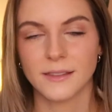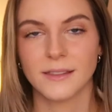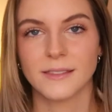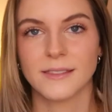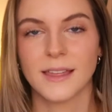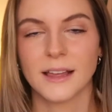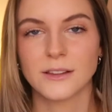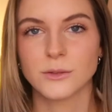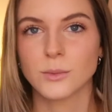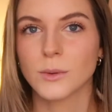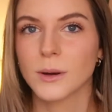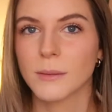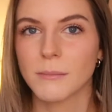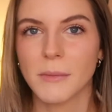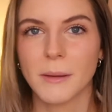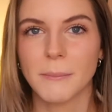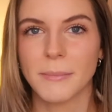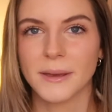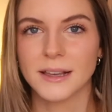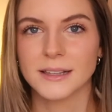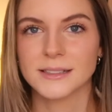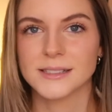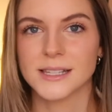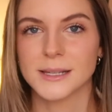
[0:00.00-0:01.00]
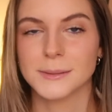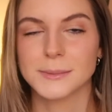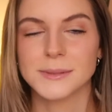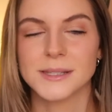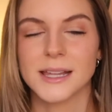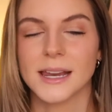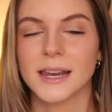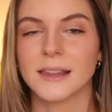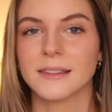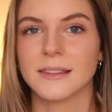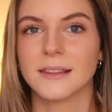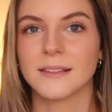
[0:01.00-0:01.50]
That's one of my biggest tips
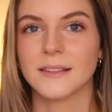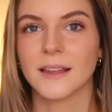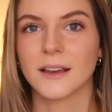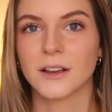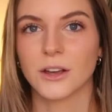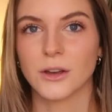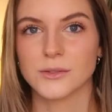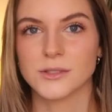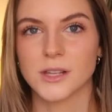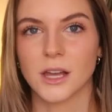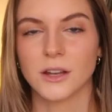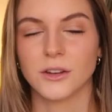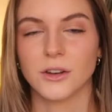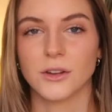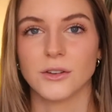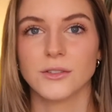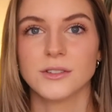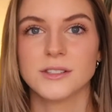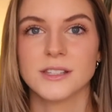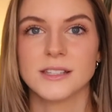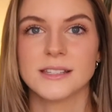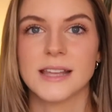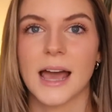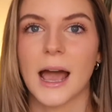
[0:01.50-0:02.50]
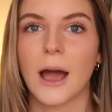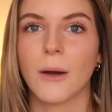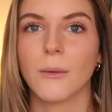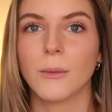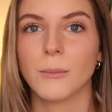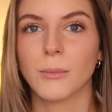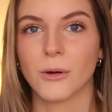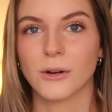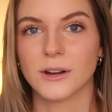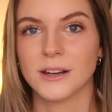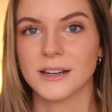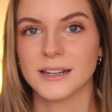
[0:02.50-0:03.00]
that I think that goes unnoticed, is how
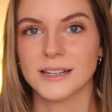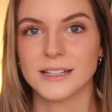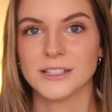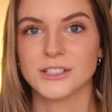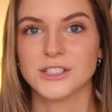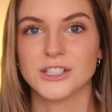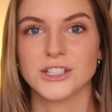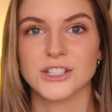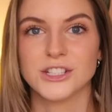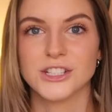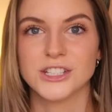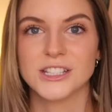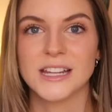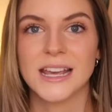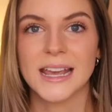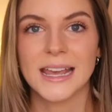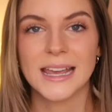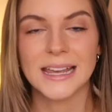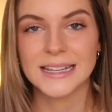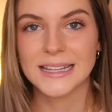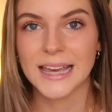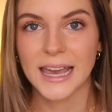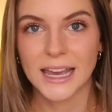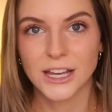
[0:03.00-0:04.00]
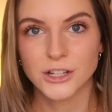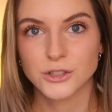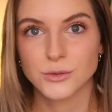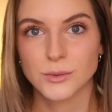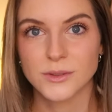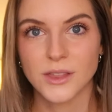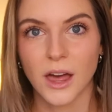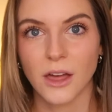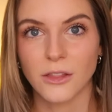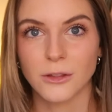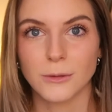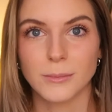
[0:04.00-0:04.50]
important it is to just engage
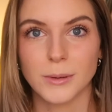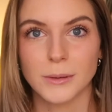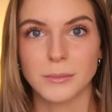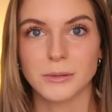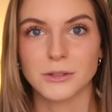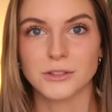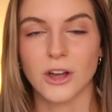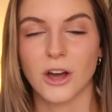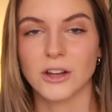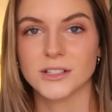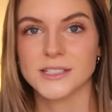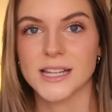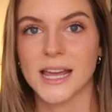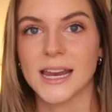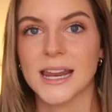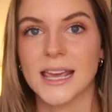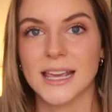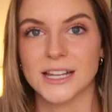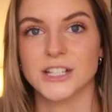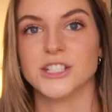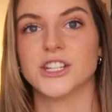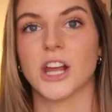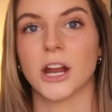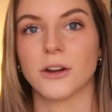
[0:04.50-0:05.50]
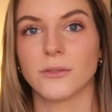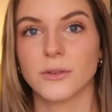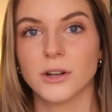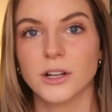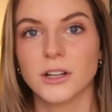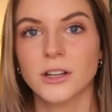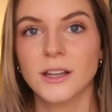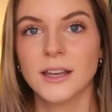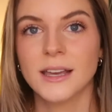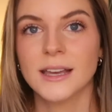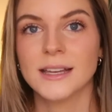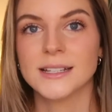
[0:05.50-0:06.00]
with other people's content in
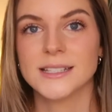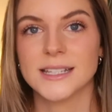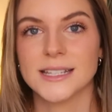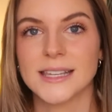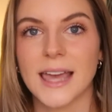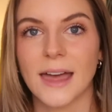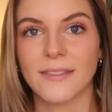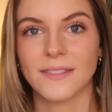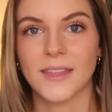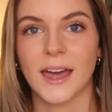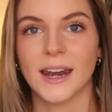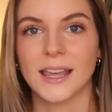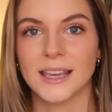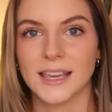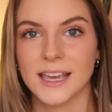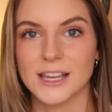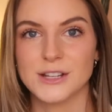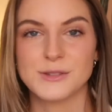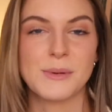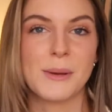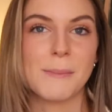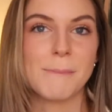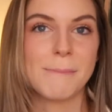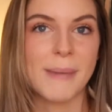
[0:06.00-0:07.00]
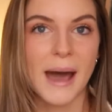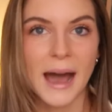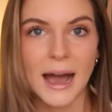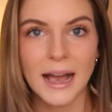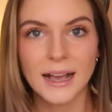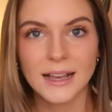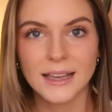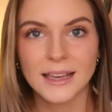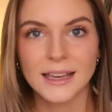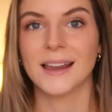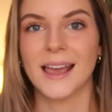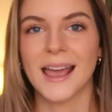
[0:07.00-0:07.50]
general to get that engagement
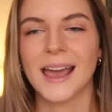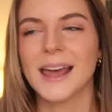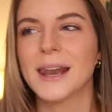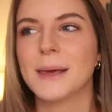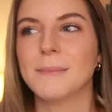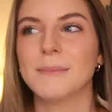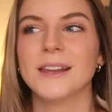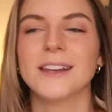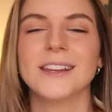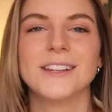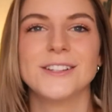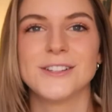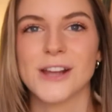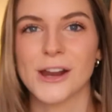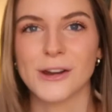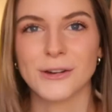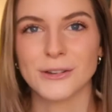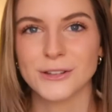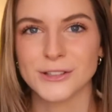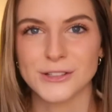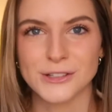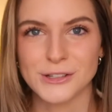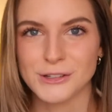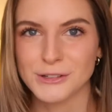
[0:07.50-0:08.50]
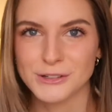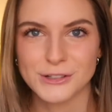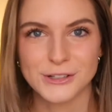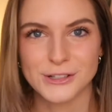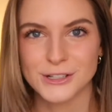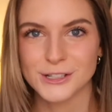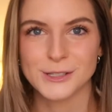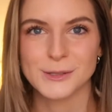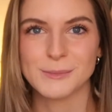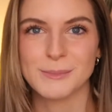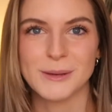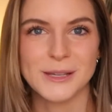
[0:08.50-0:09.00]
back. And I mean in general too, you should
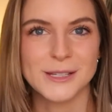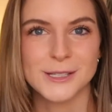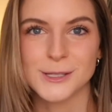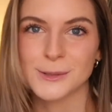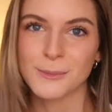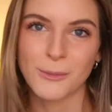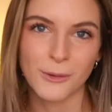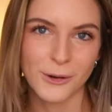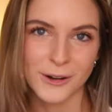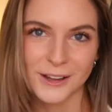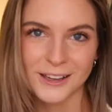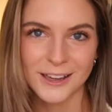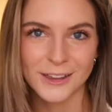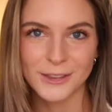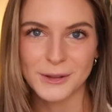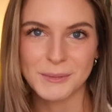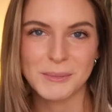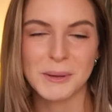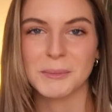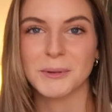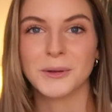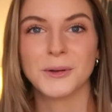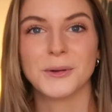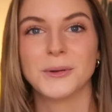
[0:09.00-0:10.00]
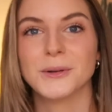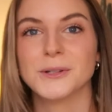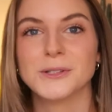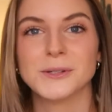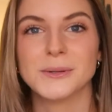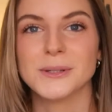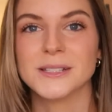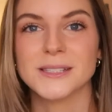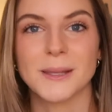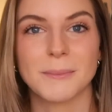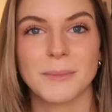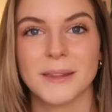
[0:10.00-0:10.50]
just be supporting other people who are
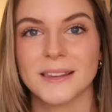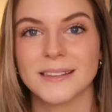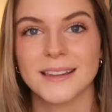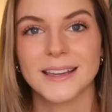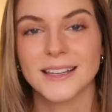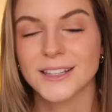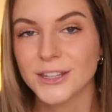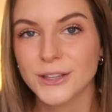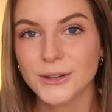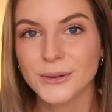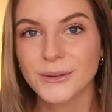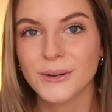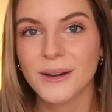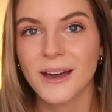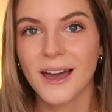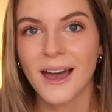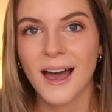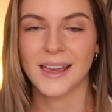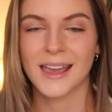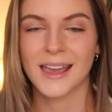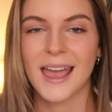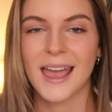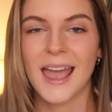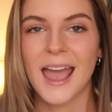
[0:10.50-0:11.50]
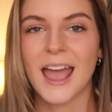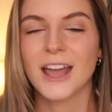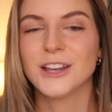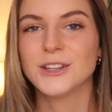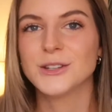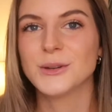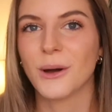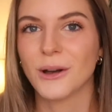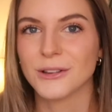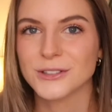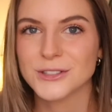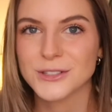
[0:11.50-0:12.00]
doing something like you. And
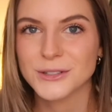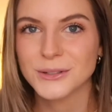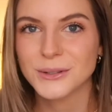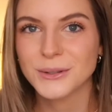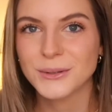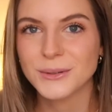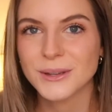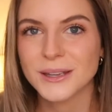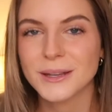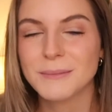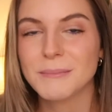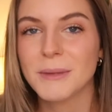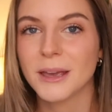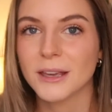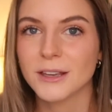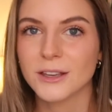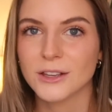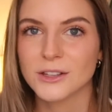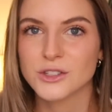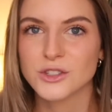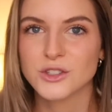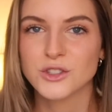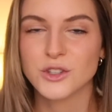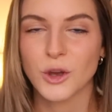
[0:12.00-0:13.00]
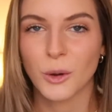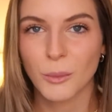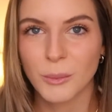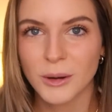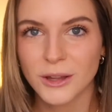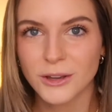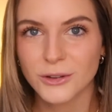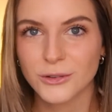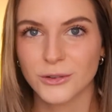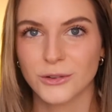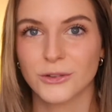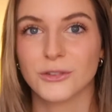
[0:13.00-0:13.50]
you also can make so
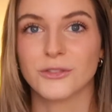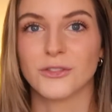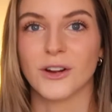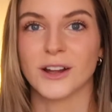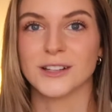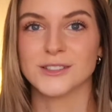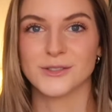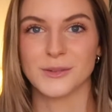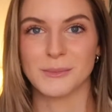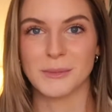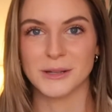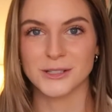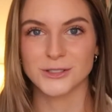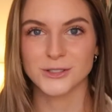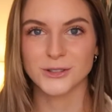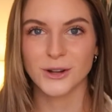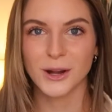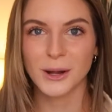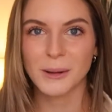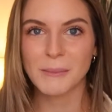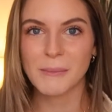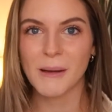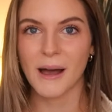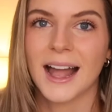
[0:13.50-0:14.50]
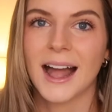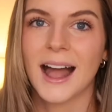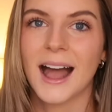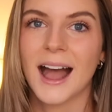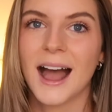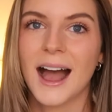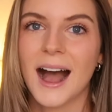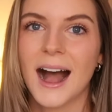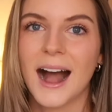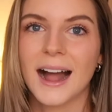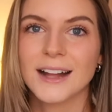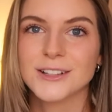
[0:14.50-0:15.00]
many cool friends from Instagram.
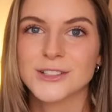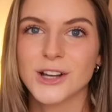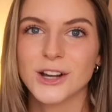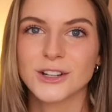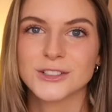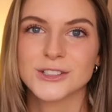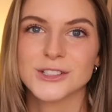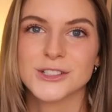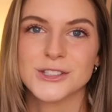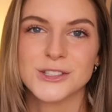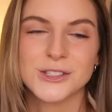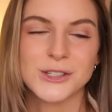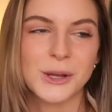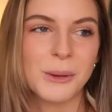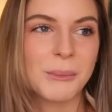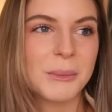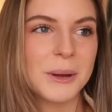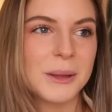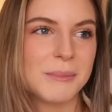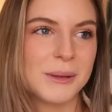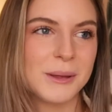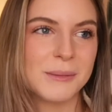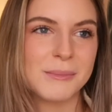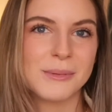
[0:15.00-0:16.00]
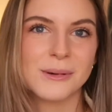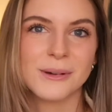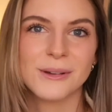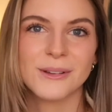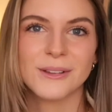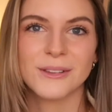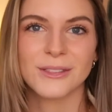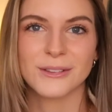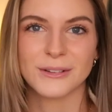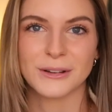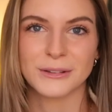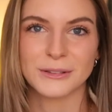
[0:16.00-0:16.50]
I talk to so many
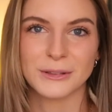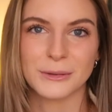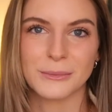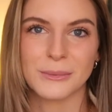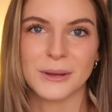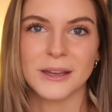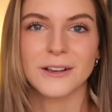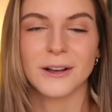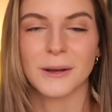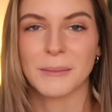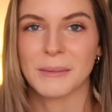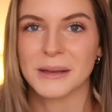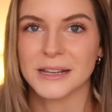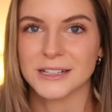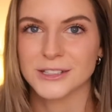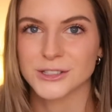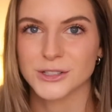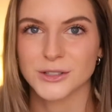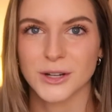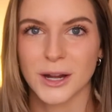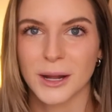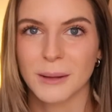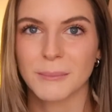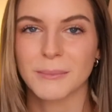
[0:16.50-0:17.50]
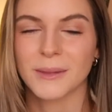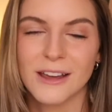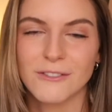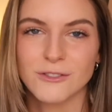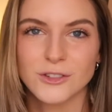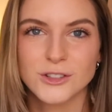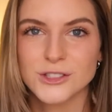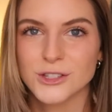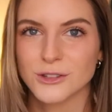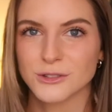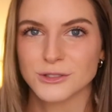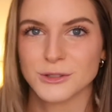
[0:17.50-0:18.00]
people throughout the week on my Instagram, and
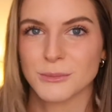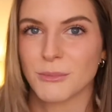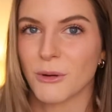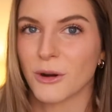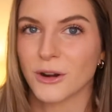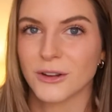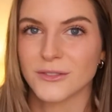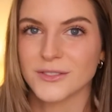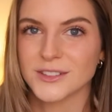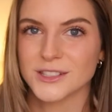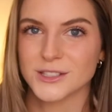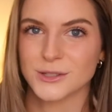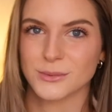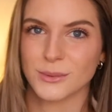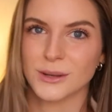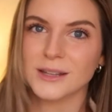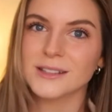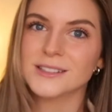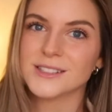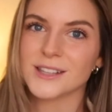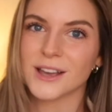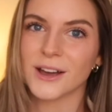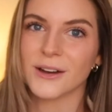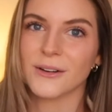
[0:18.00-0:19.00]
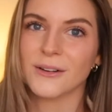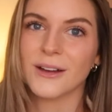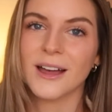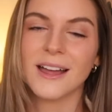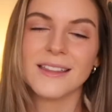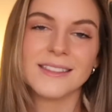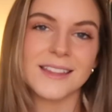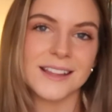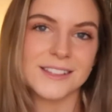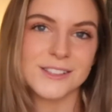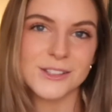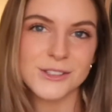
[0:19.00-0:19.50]
everyone's so supportive and sweet, so
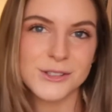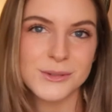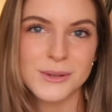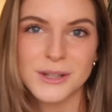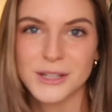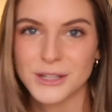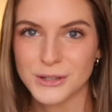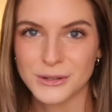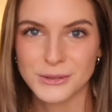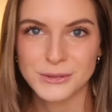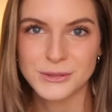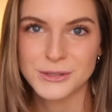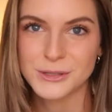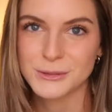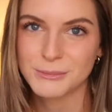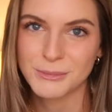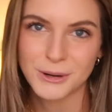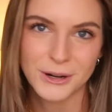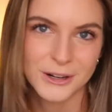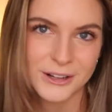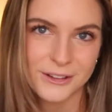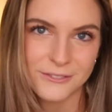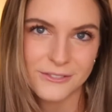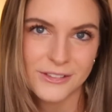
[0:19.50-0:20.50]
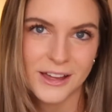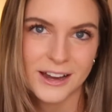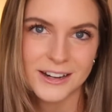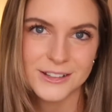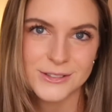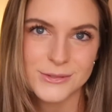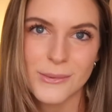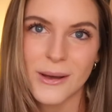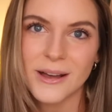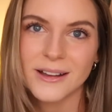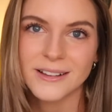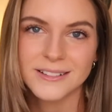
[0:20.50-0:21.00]
that's also a huge perk of that
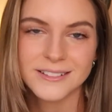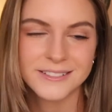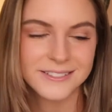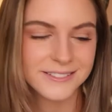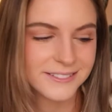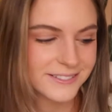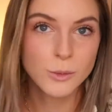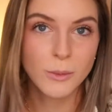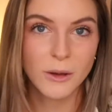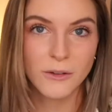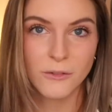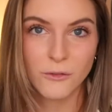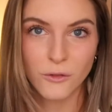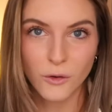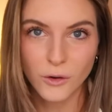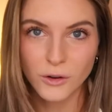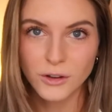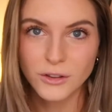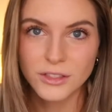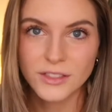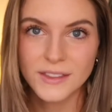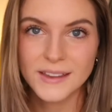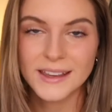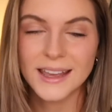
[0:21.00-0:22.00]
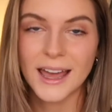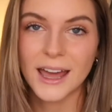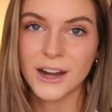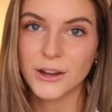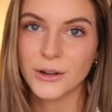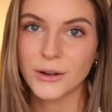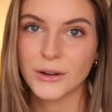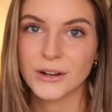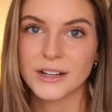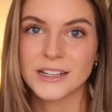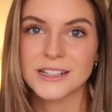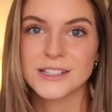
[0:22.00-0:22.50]
as well. So my fourth
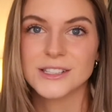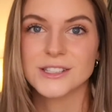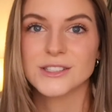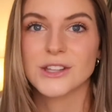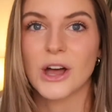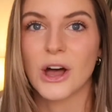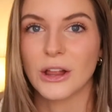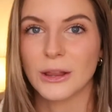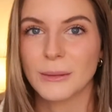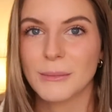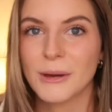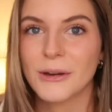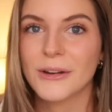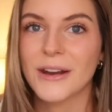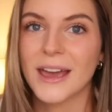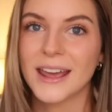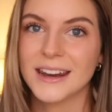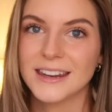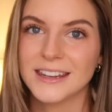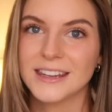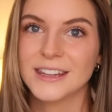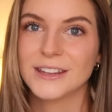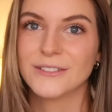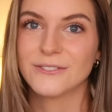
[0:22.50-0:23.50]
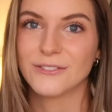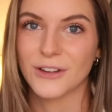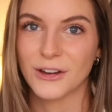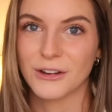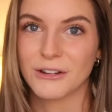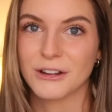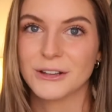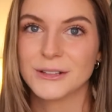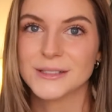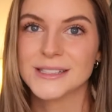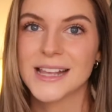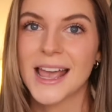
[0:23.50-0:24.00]
category is all about editing
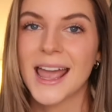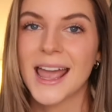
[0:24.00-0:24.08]
photos.